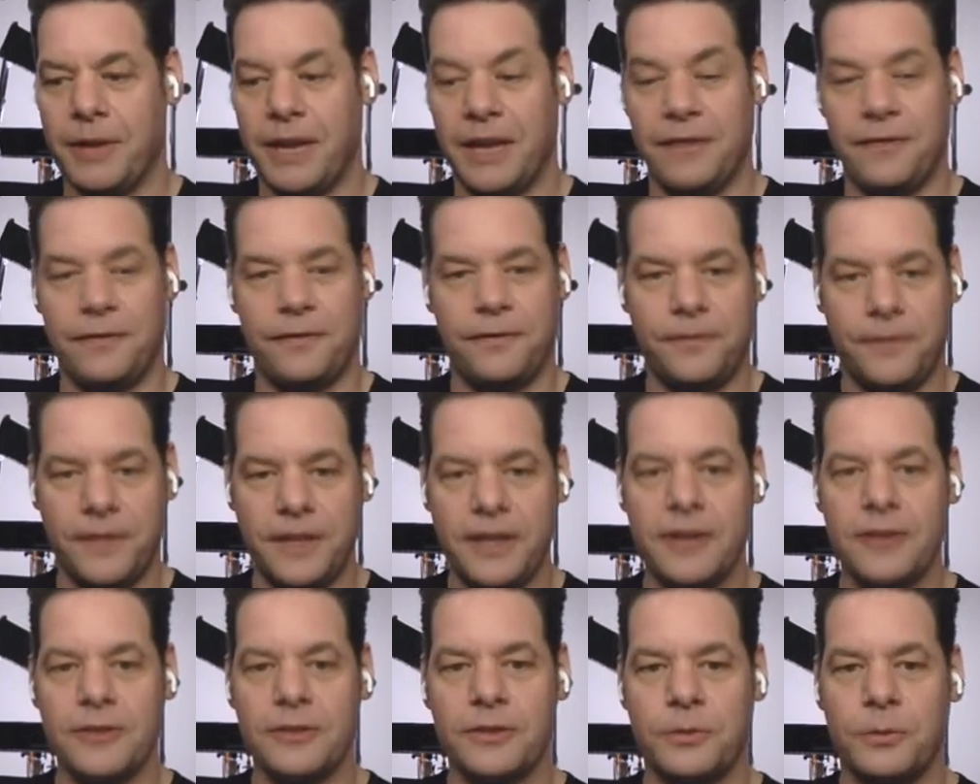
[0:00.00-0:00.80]
It
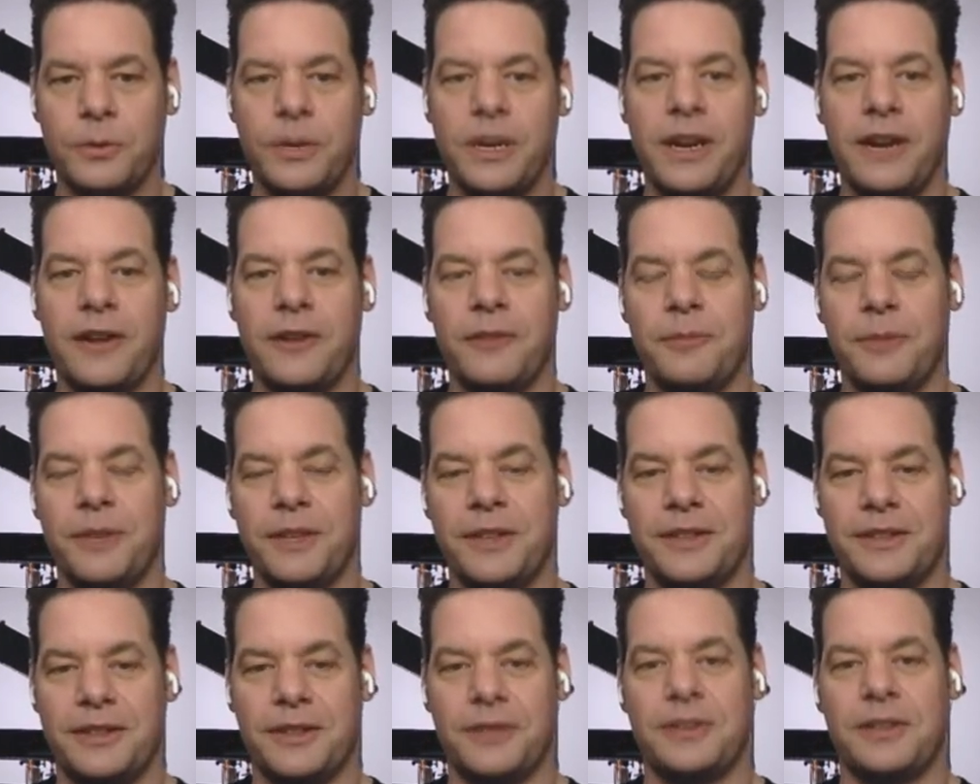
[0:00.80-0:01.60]
feels weird,
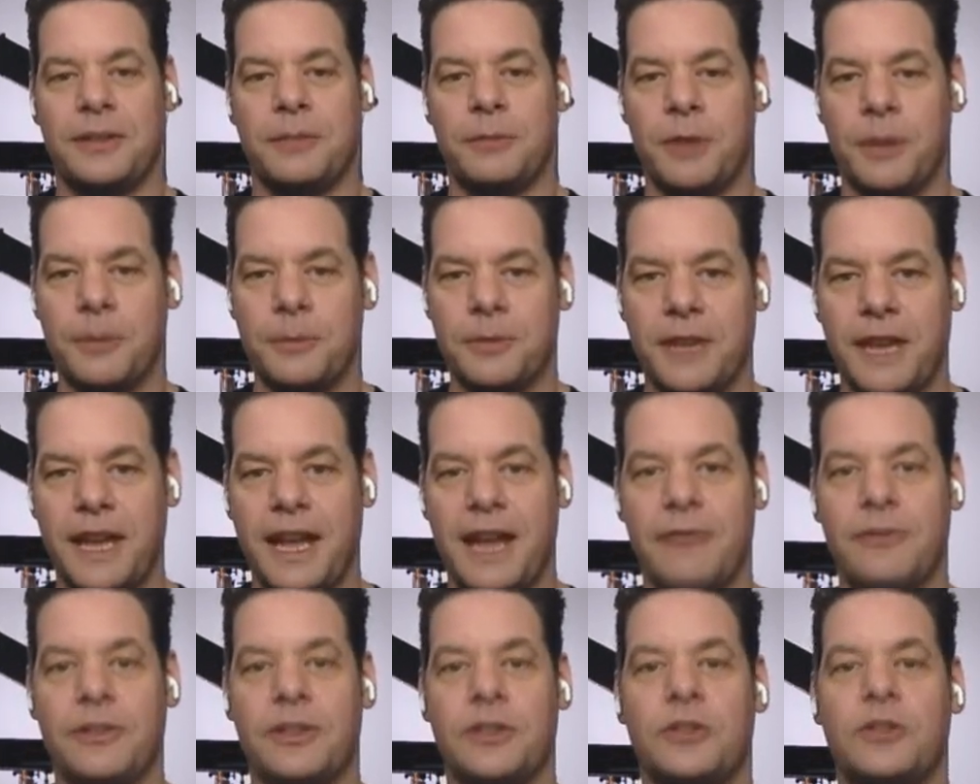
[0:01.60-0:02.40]
but so sometimes I
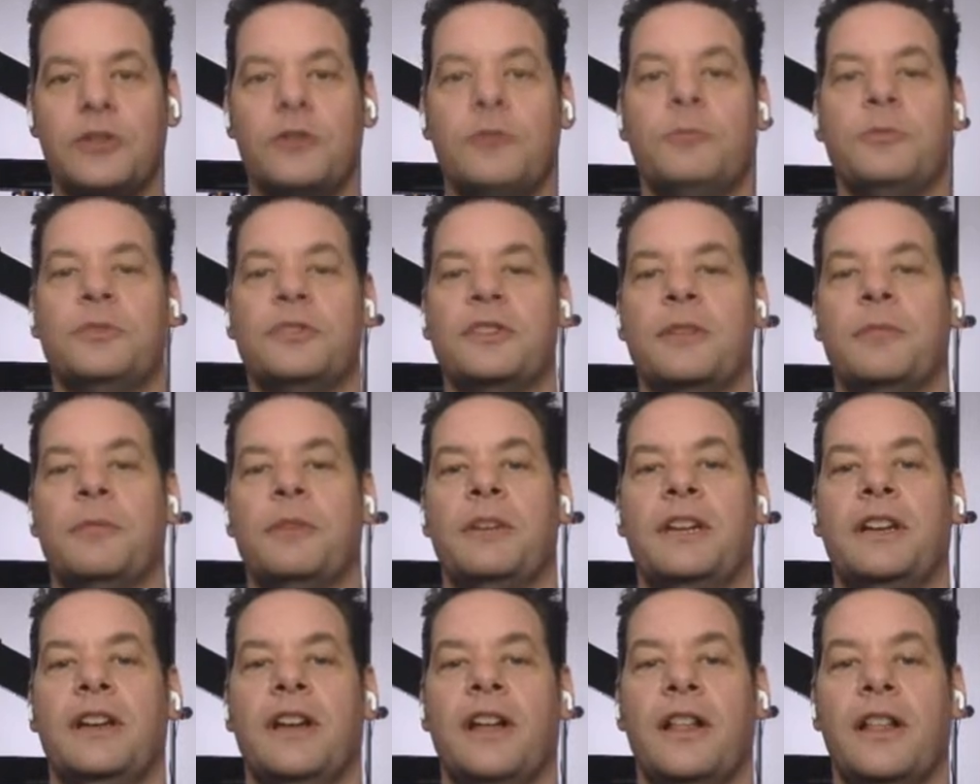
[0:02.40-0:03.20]
have to shoot somebody.